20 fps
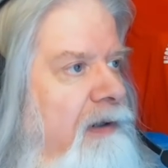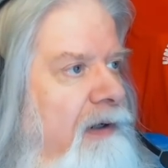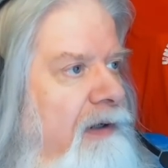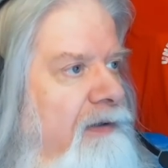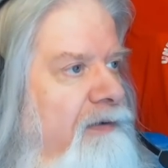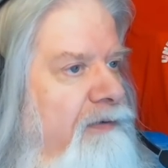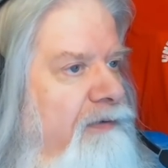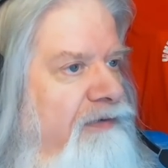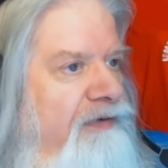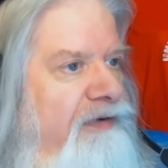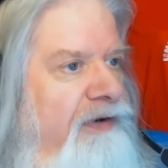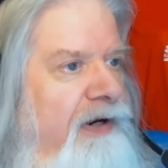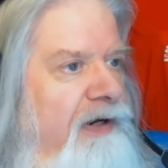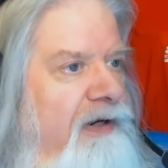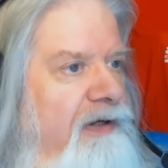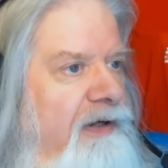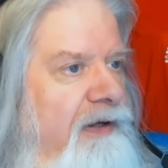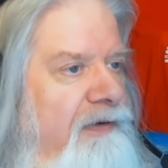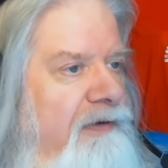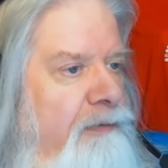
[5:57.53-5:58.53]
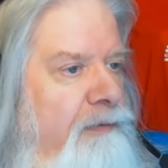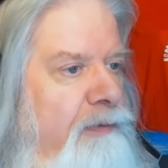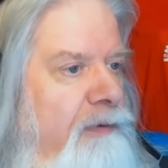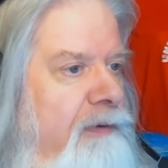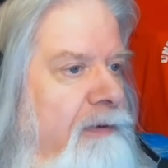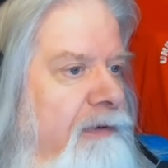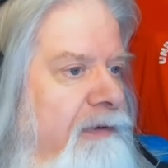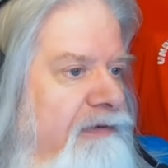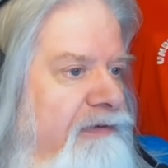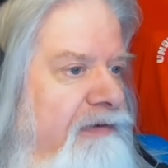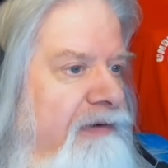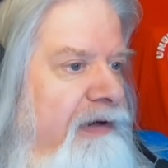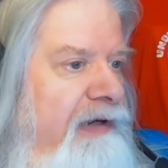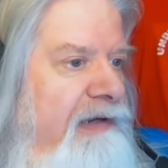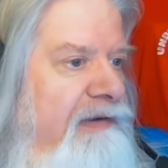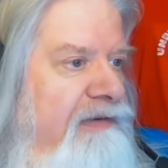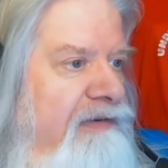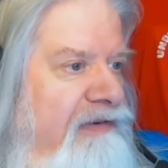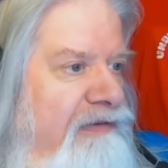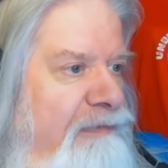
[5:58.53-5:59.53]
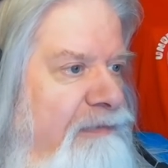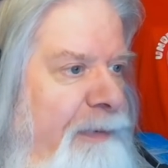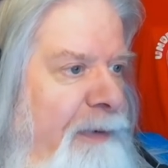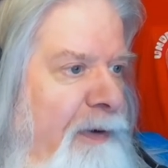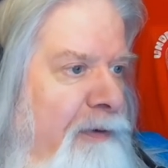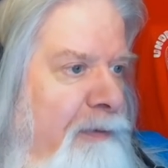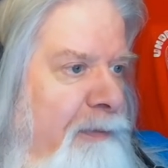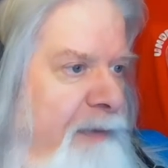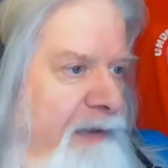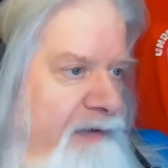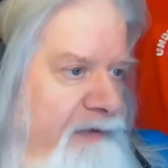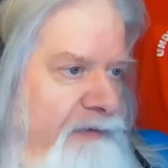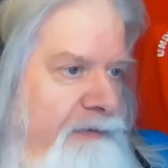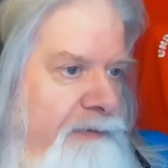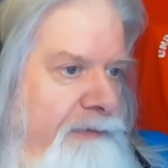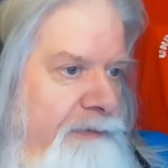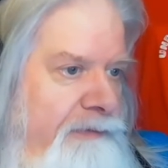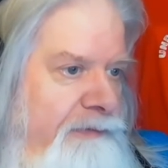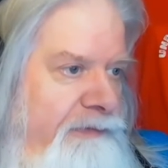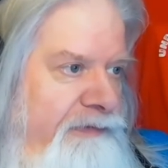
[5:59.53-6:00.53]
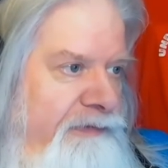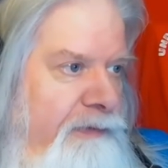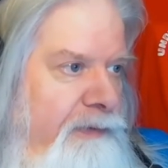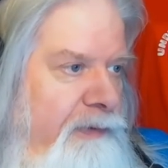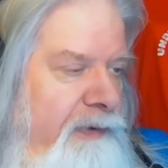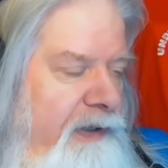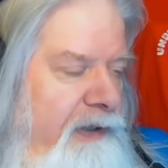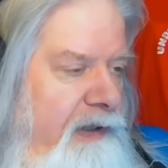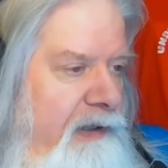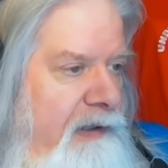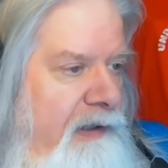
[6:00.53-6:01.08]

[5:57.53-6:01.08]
understanding Netheril, is it's experimental. So